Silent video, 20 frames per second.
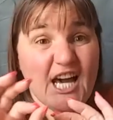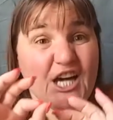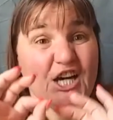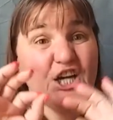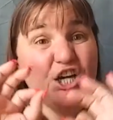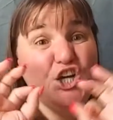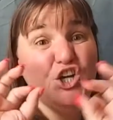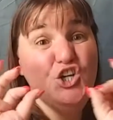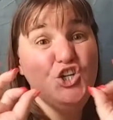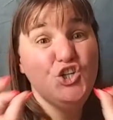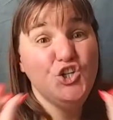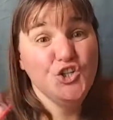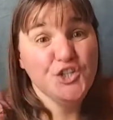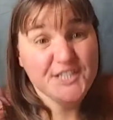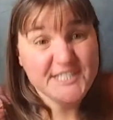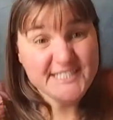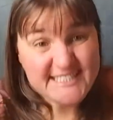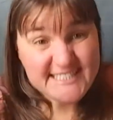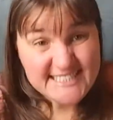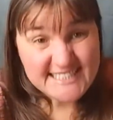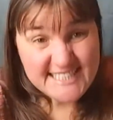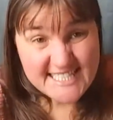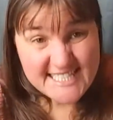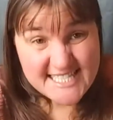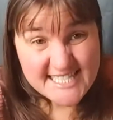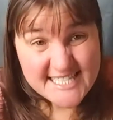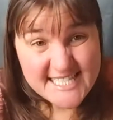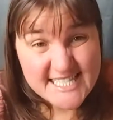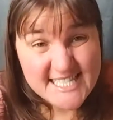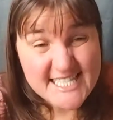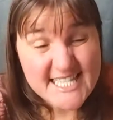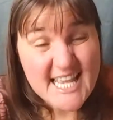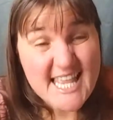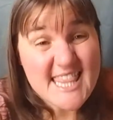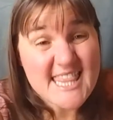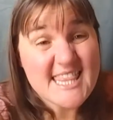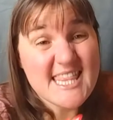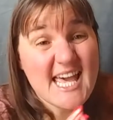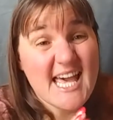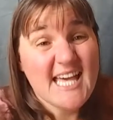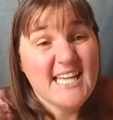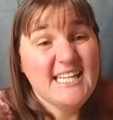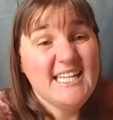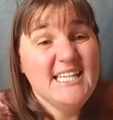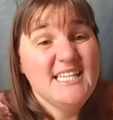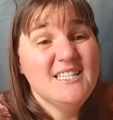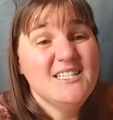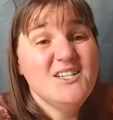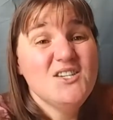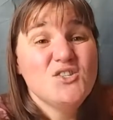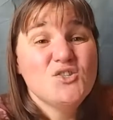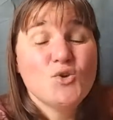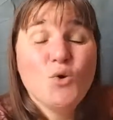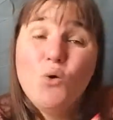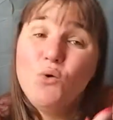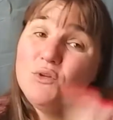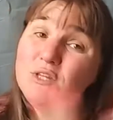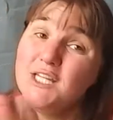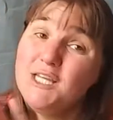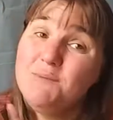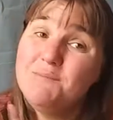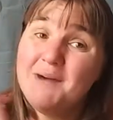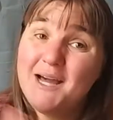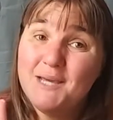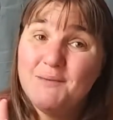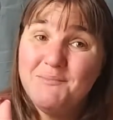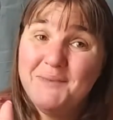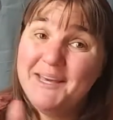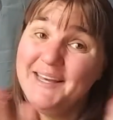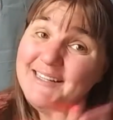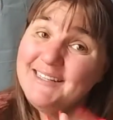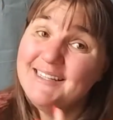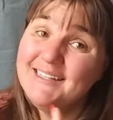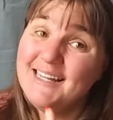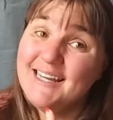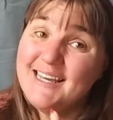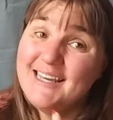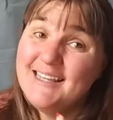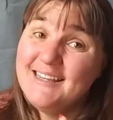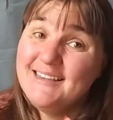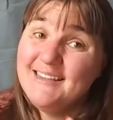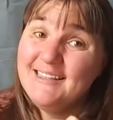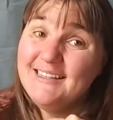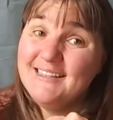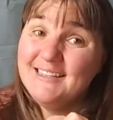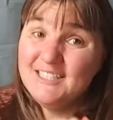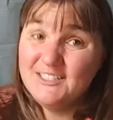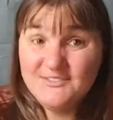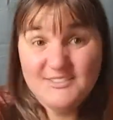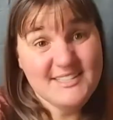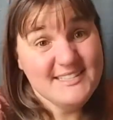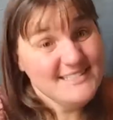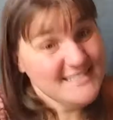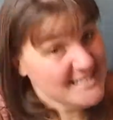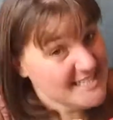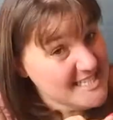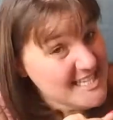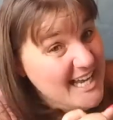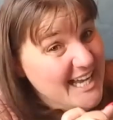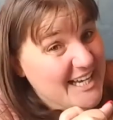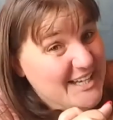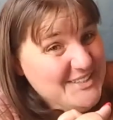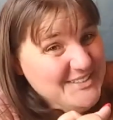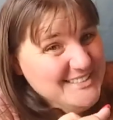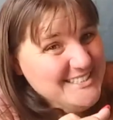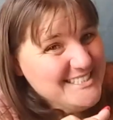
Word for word: goodness that it is only my man and I that live in this house.